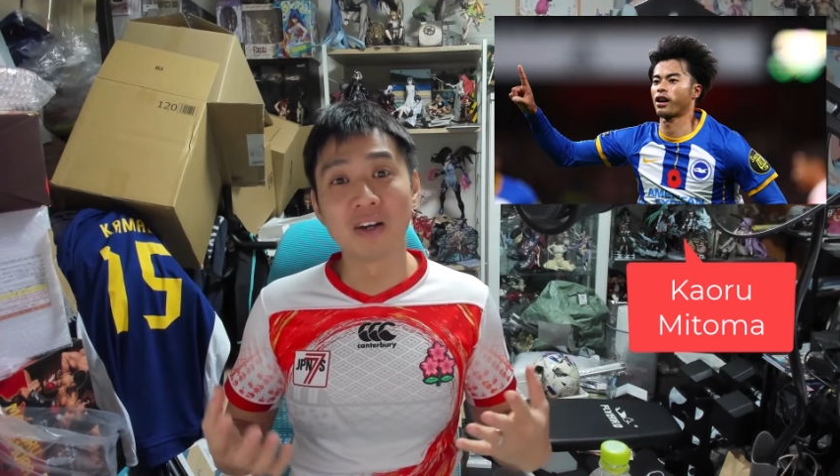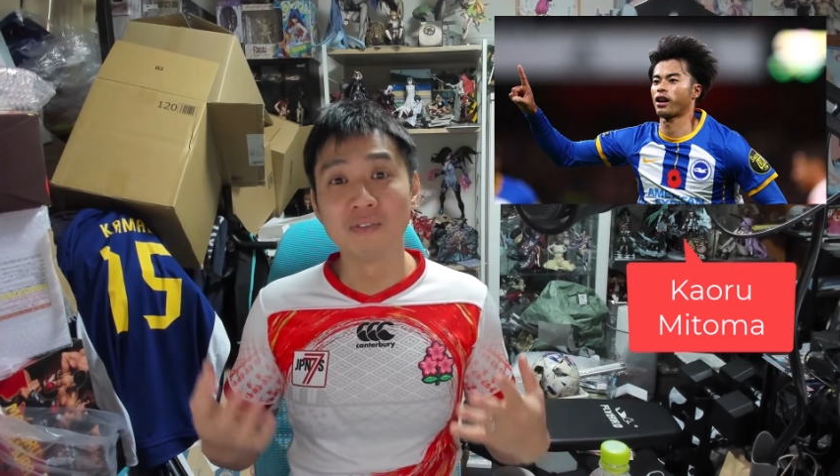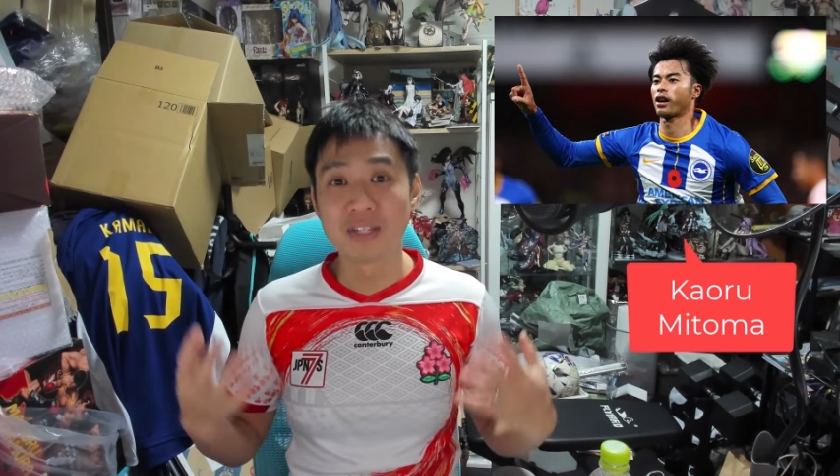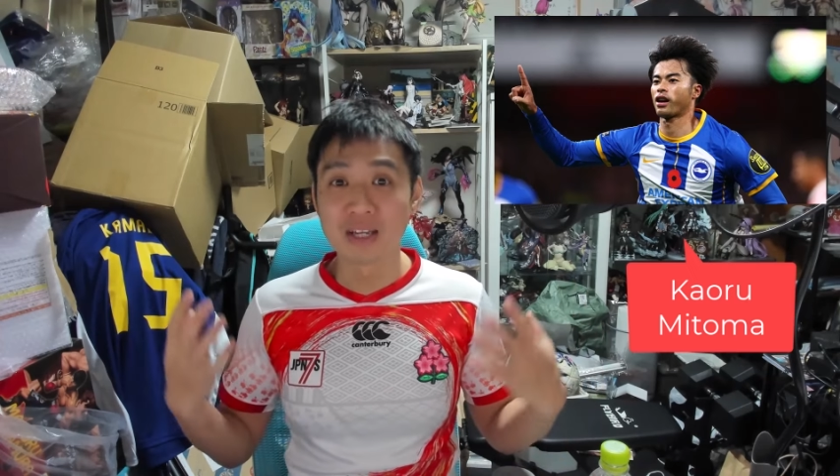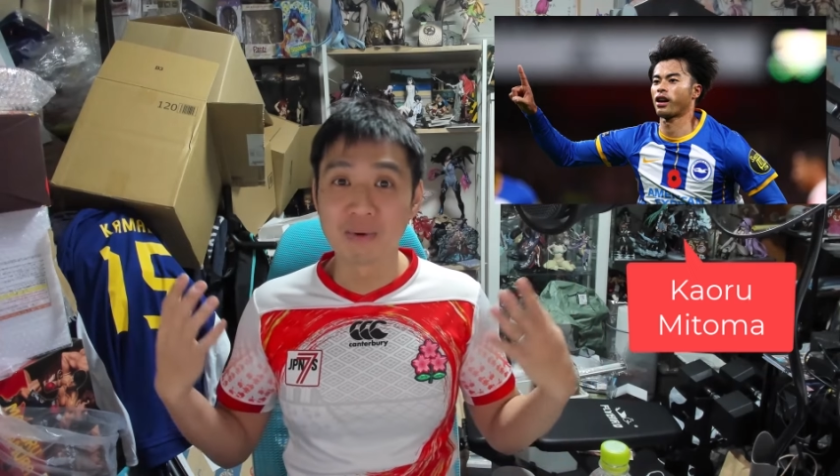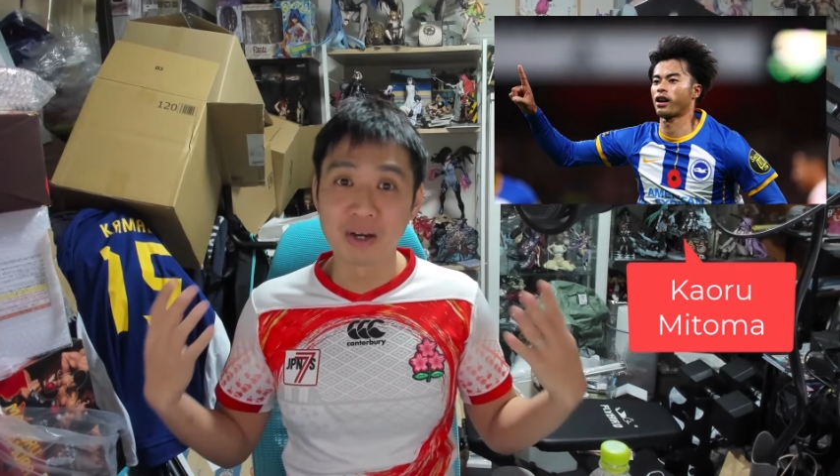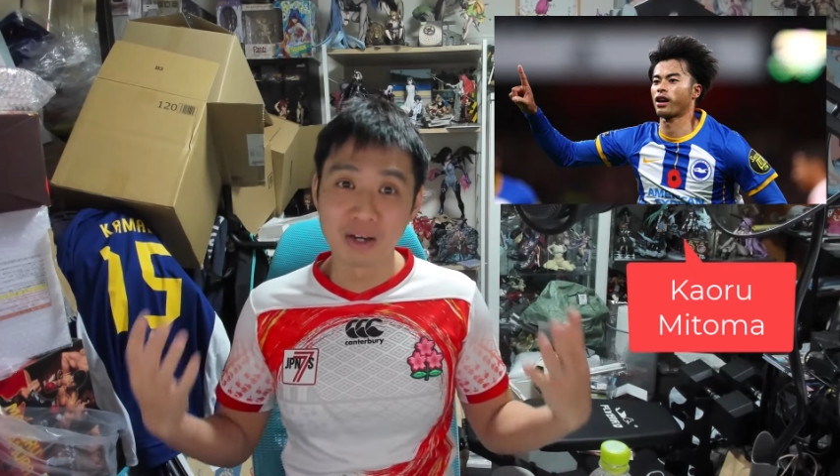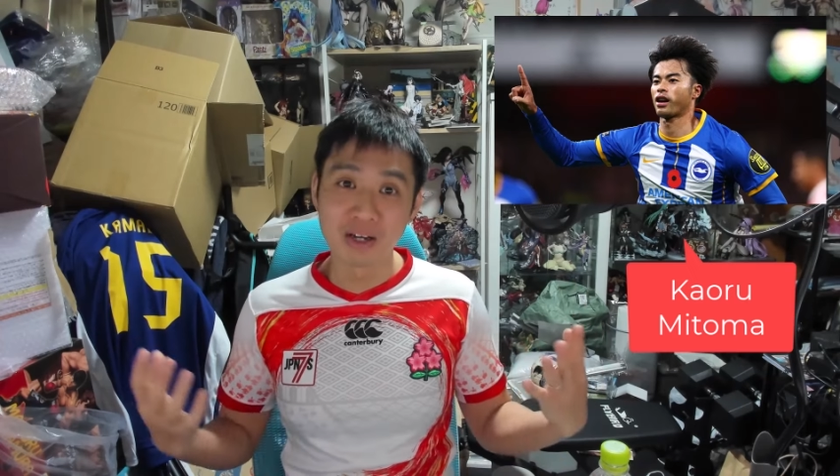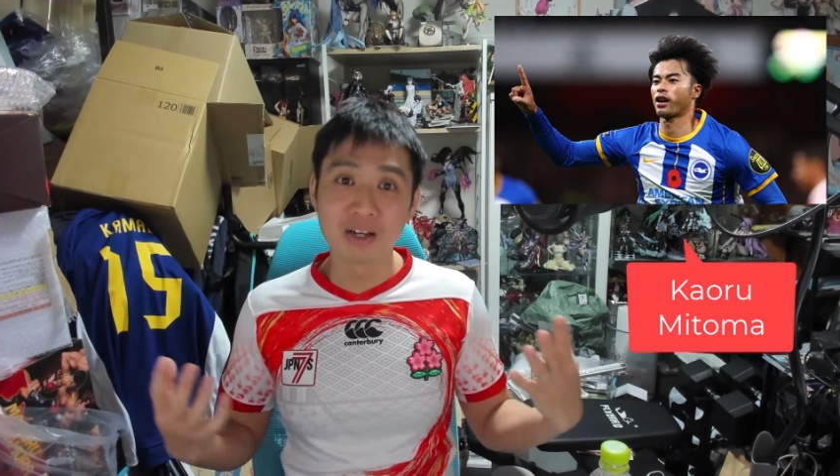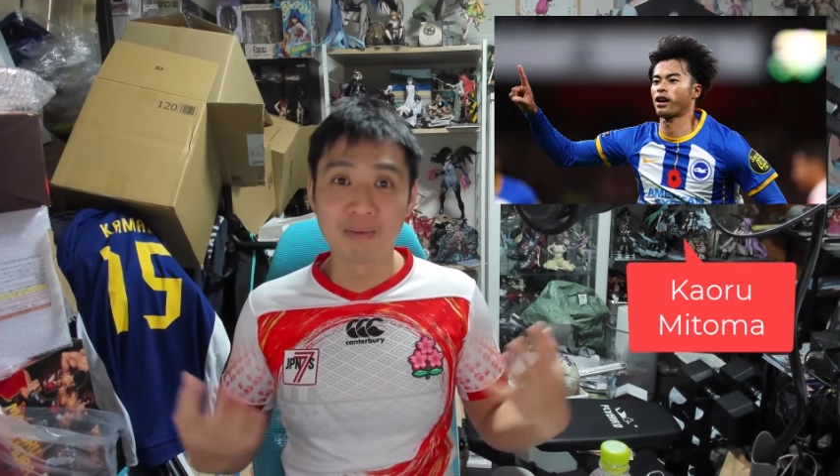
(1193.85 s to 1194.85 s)
Obviously, we're
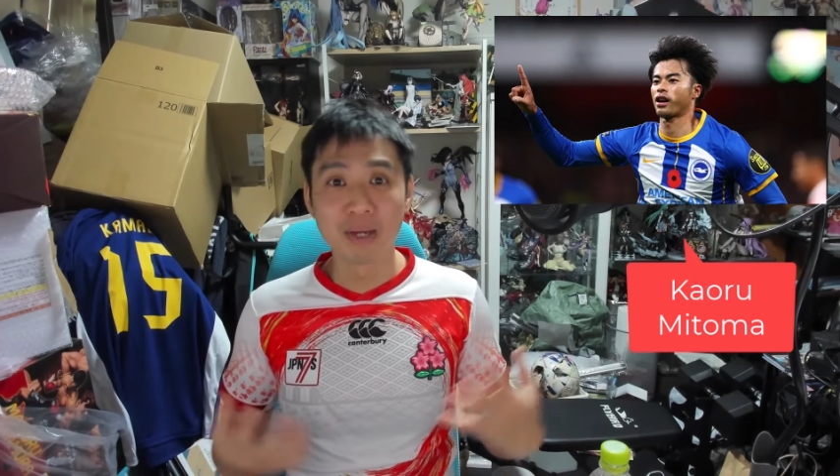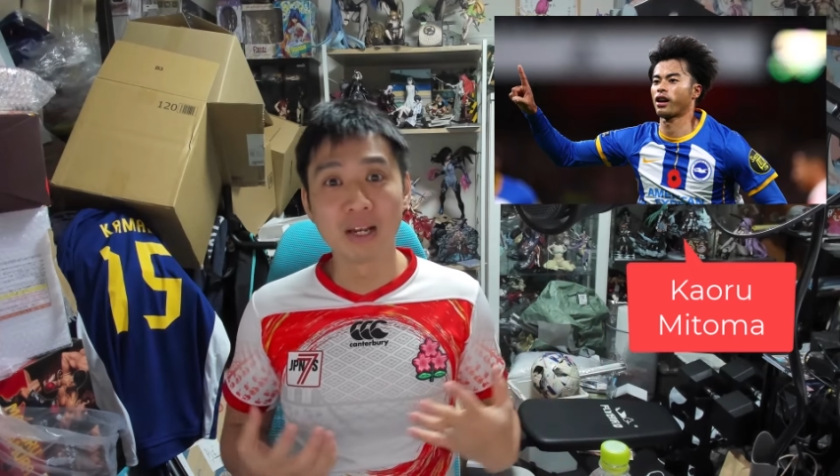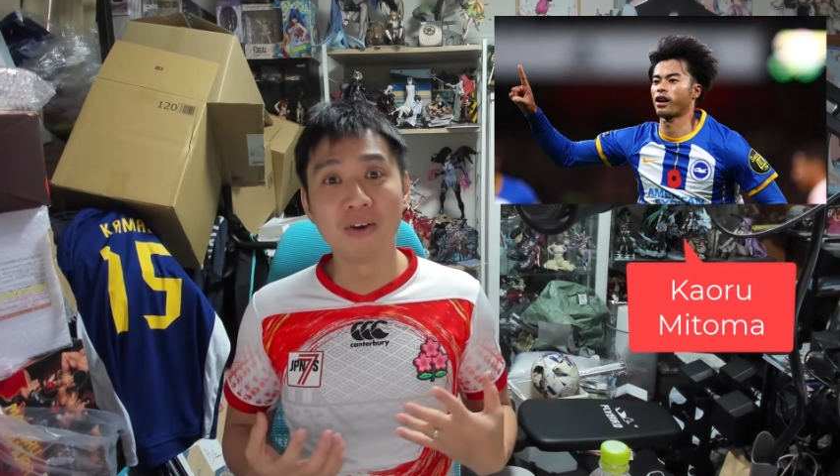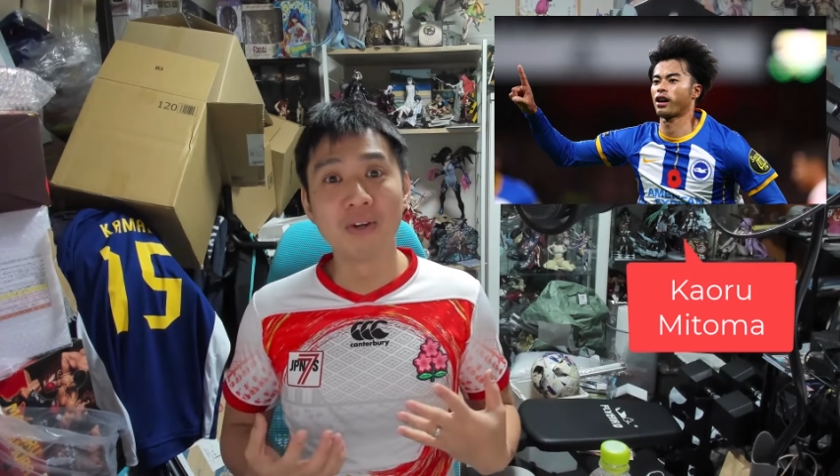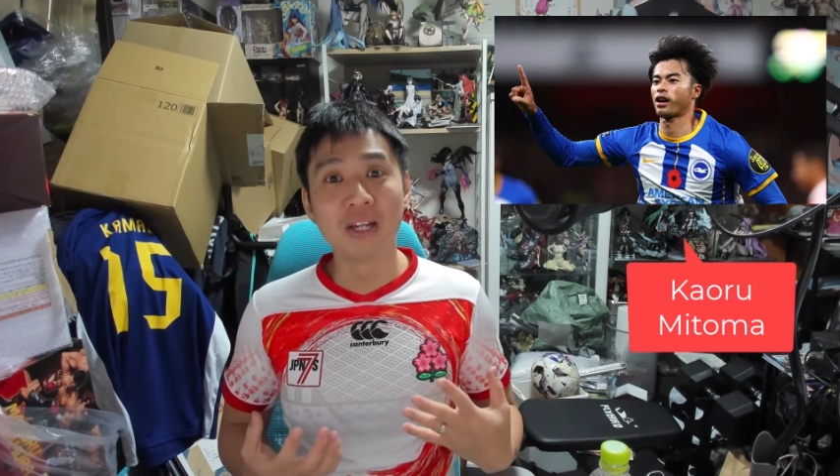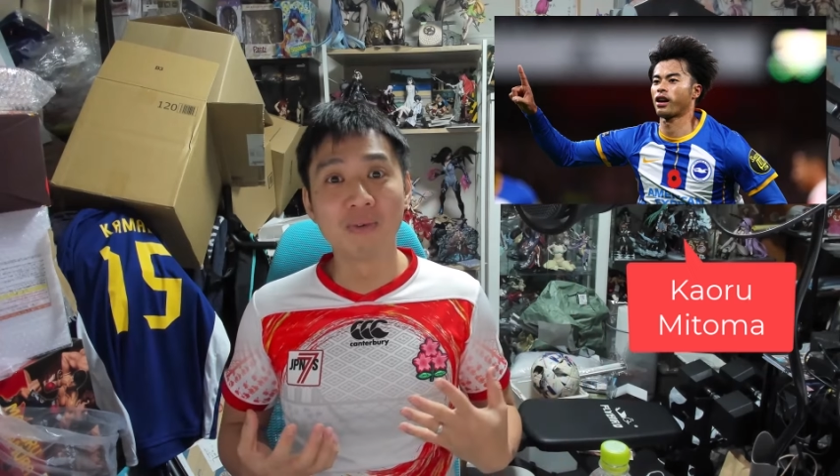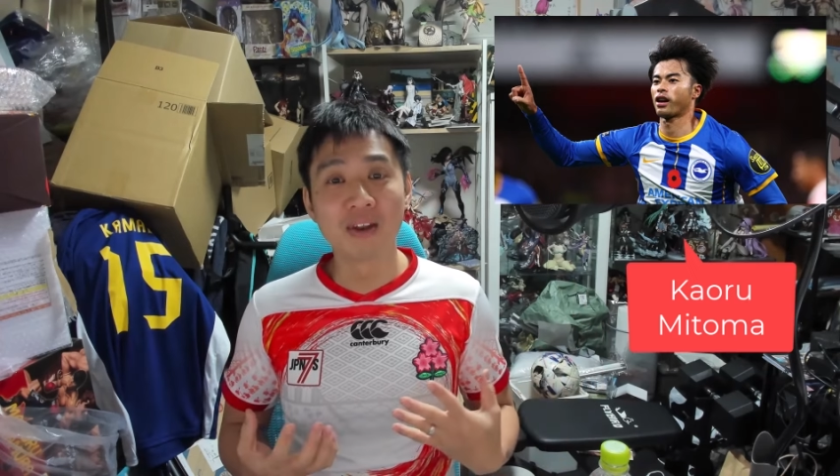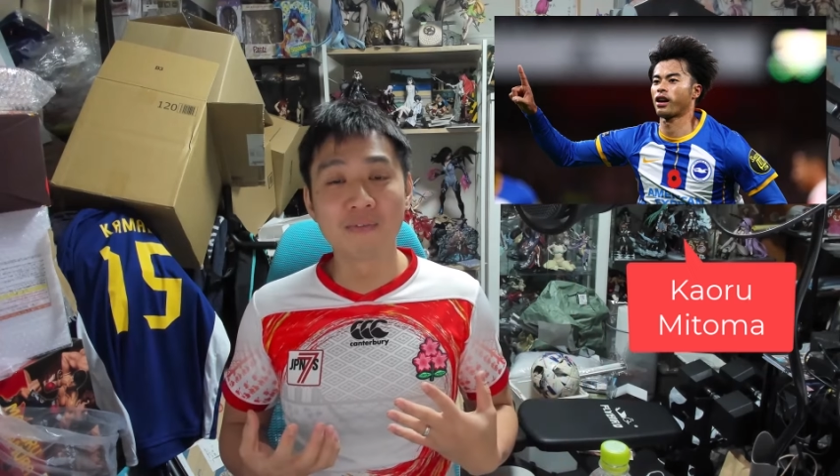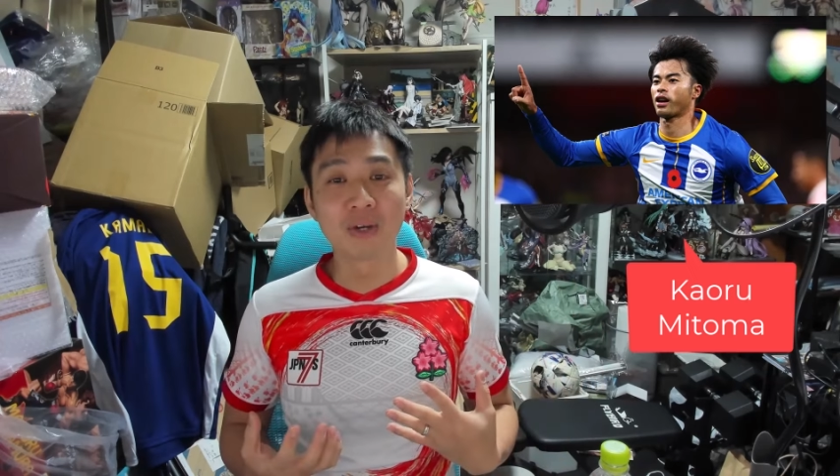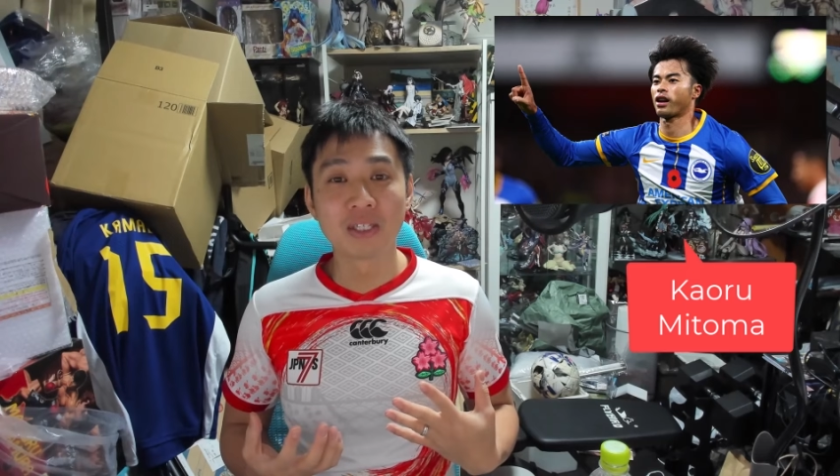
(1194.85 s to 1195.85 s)
a bit loaded with
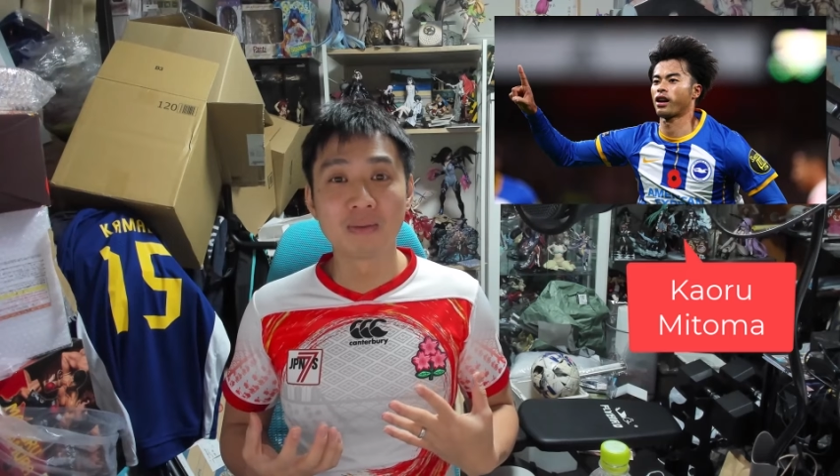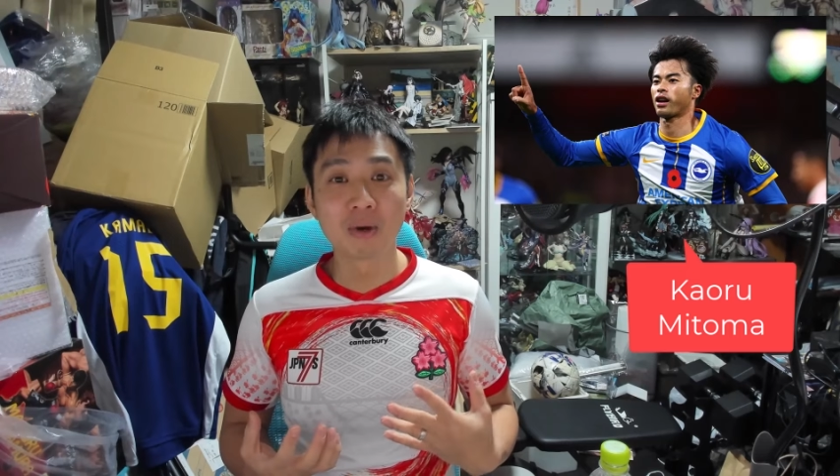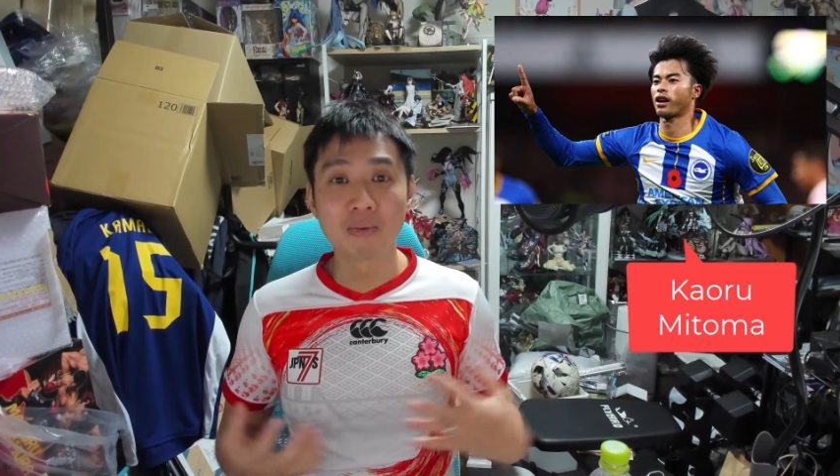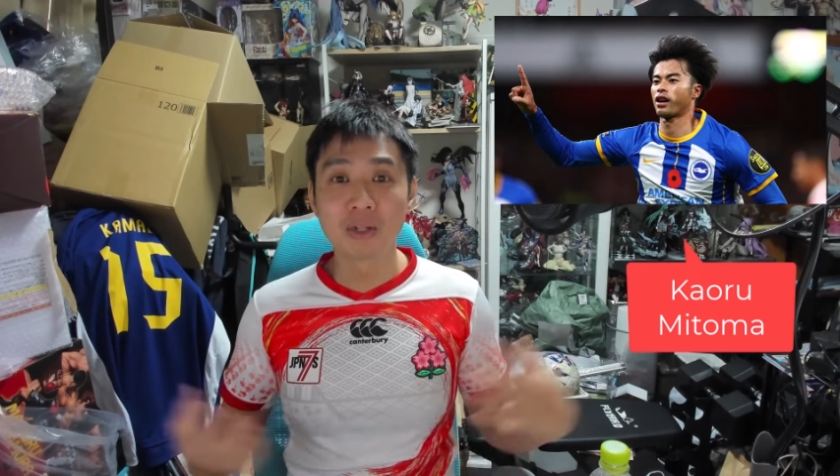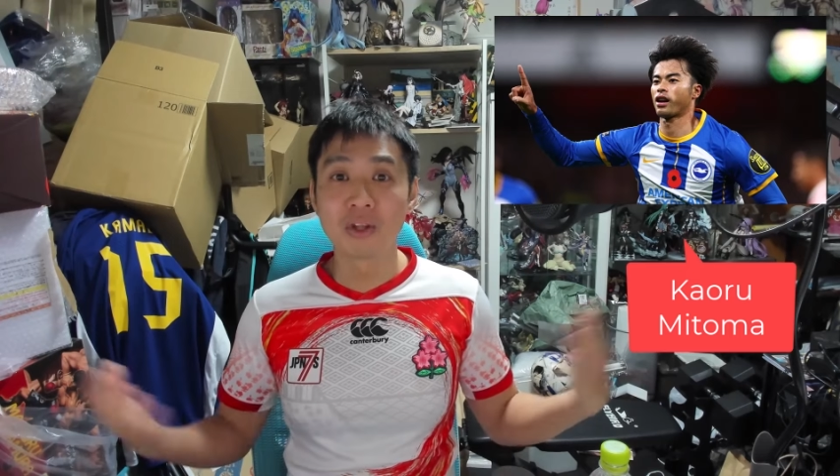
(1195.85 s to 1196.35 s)
left wingers at the moment.